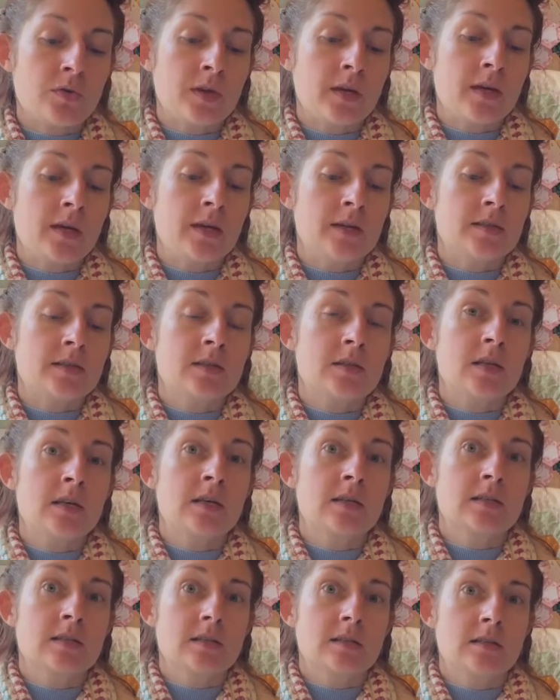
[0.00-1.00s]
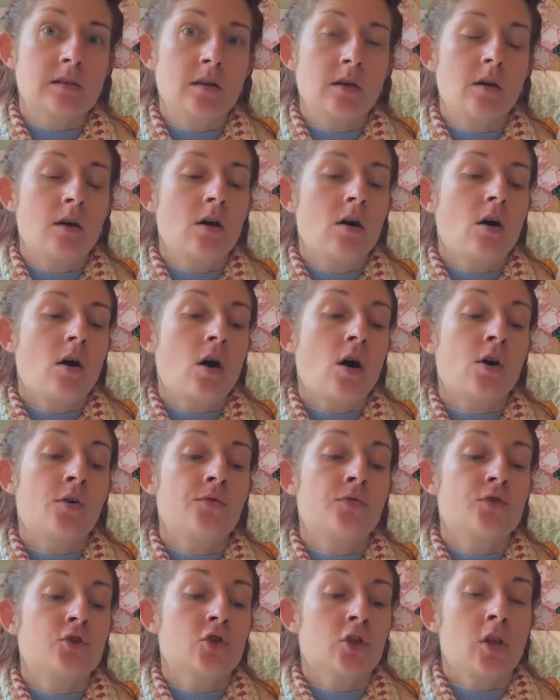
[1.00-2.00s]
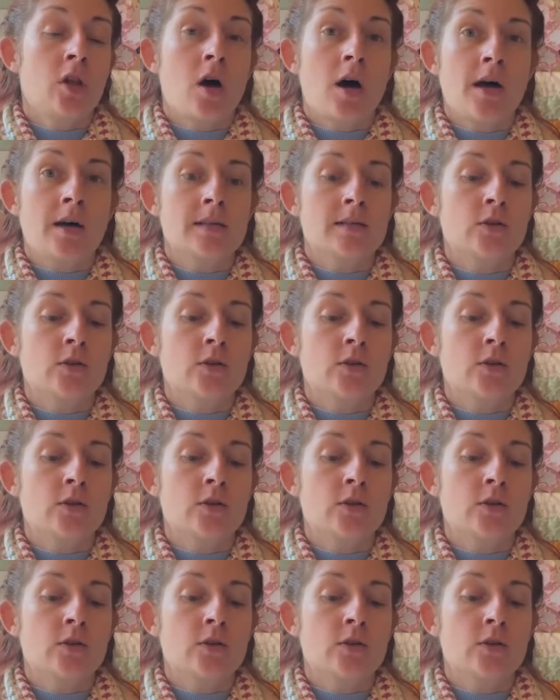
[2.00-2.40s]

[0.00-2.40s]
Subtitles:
the 6th of July.